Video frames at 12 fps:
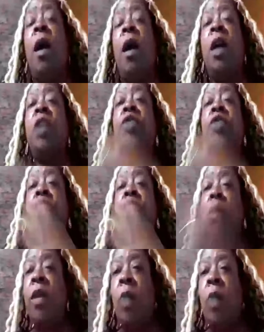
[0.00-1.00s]

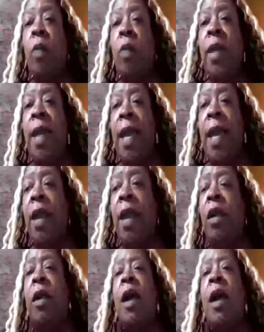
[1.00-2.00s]
controlling what we
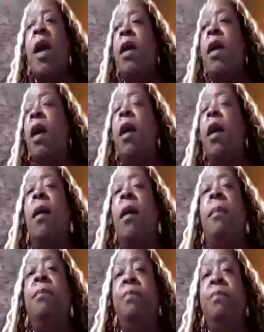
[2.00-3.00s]
hear,
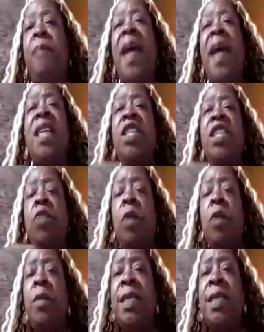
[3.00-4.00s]
managing what
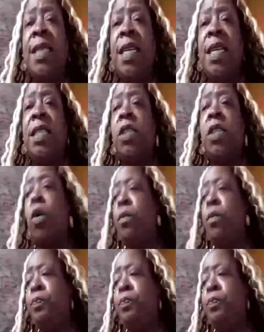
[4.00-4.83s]
we see. So